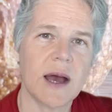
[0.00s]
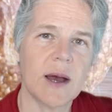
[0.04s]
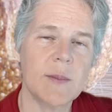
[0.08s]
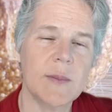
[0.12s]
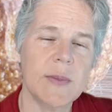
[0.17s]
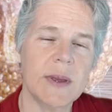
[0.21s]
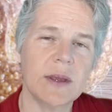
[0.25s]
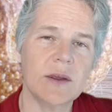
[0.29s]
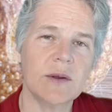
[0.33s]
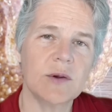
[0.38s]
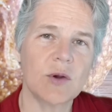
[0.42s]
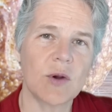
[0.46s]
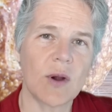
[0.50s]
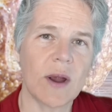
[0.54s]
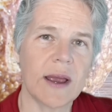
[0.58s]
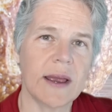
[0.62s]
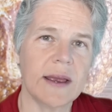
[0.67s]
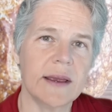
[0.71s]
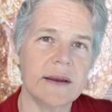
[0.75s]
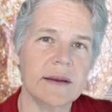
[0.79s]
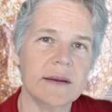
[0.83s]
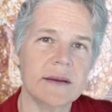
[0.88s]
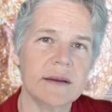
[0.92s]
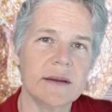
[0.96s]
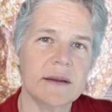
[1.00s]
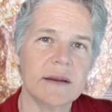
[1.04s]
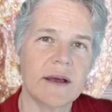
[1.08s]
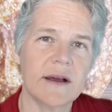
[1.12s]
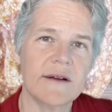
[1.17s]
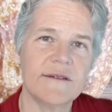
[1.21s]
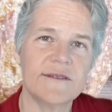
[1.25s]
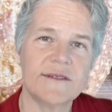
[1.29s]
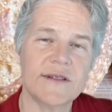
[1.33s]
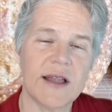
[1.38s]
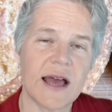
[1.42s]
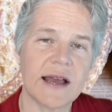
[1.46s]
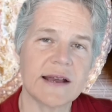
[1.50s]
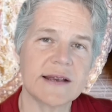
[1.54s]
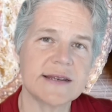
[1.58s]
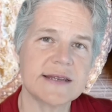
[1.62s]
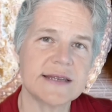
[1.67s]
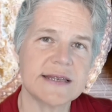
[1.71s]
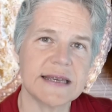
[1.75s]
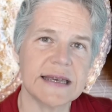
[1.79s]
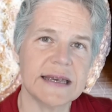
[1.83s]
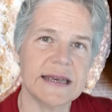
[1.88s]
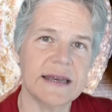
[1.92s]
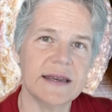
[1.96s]
a meal grain, a flax
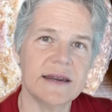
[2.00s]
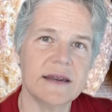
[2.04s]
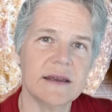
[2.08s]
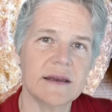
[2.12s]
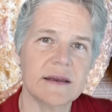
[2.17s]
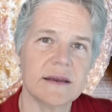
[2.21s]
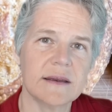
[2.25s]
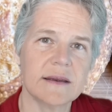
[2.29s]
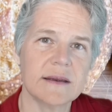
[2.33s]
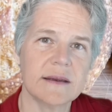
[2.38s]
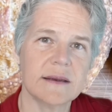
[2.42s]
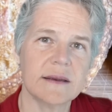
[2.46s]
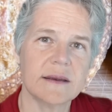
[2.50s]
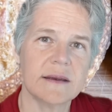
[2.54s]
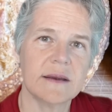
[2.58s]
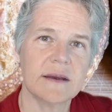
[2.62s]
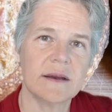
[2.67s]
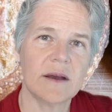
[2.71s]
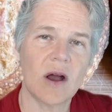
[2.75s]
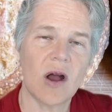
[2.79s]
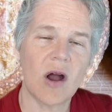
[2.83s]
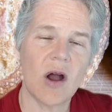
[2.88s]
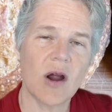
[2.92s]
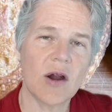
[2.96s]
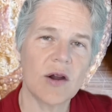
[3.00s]
seed, a